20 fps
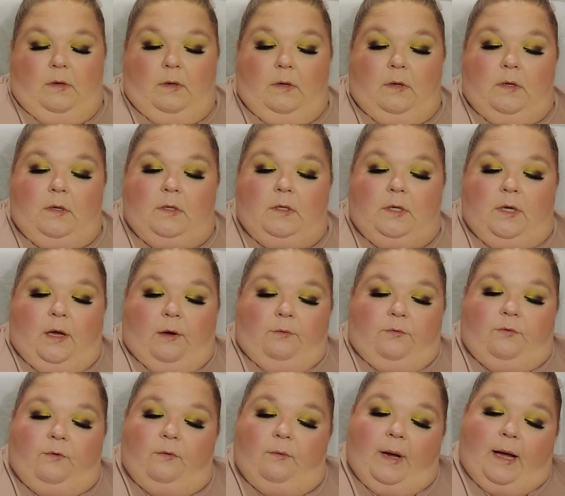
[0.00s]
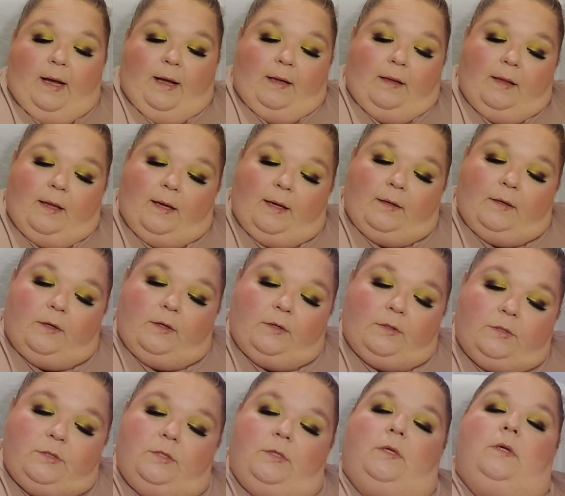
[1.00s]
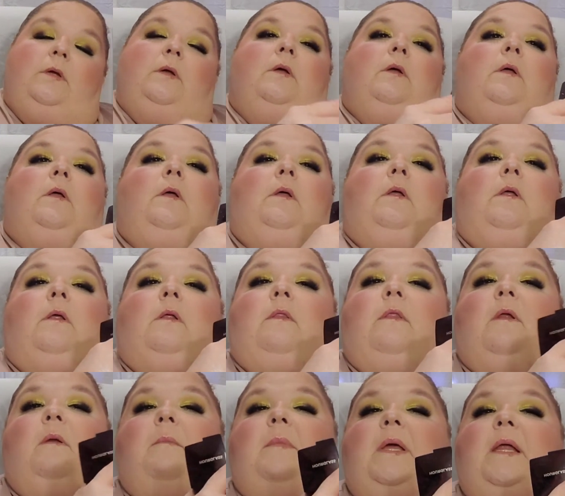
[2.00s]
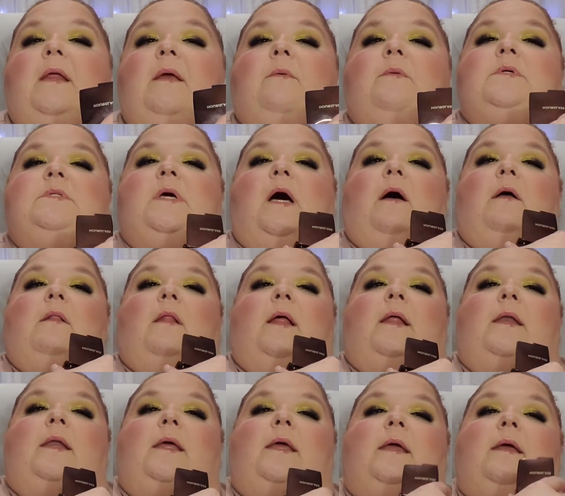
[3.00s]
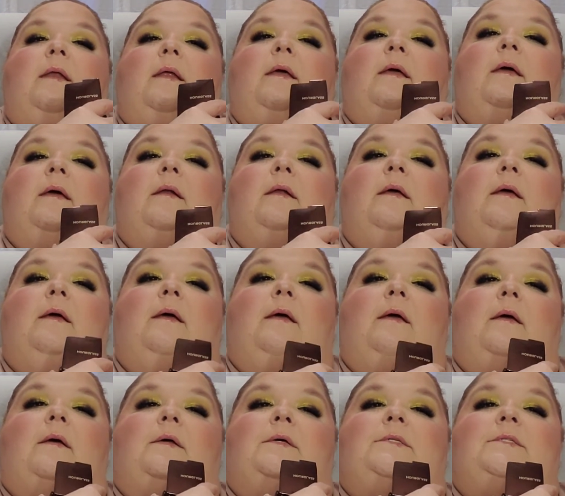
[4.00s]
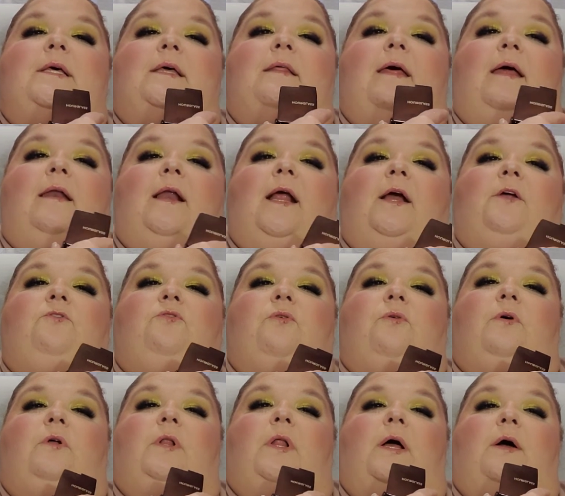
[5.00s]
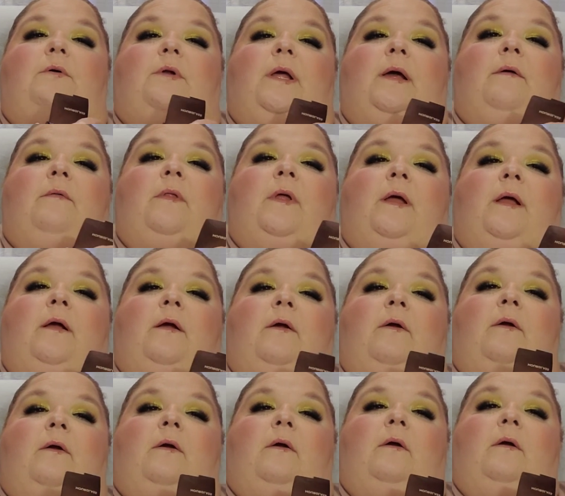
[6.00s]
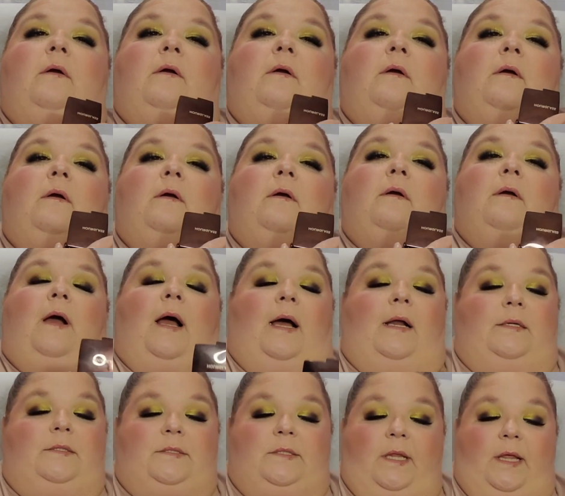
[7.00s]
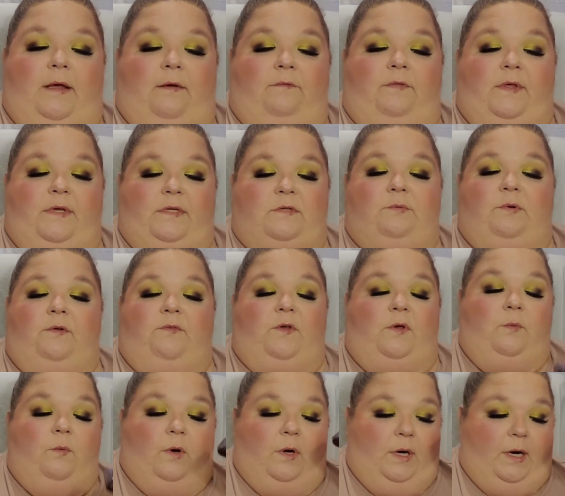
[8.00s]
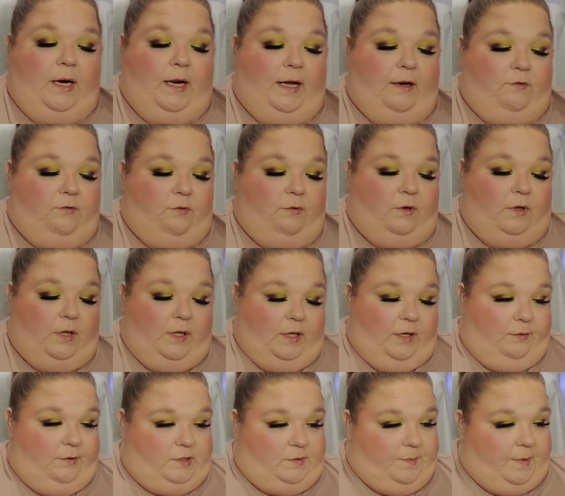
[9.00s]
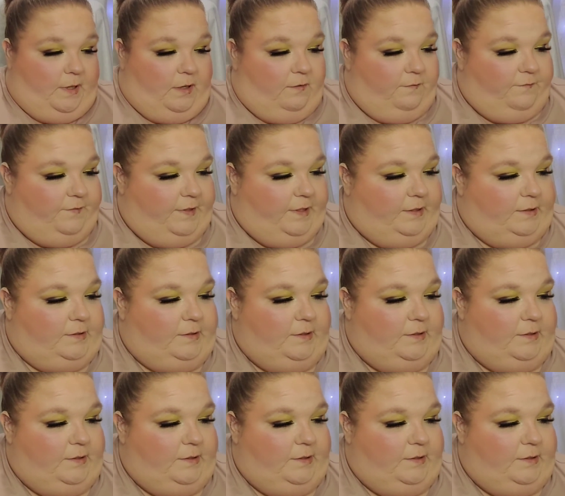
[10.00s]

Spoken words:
to go through highlighters. But a mini was all I needed. See that natural glow down there? I just love this one. If you want a natural glow, it's perfect.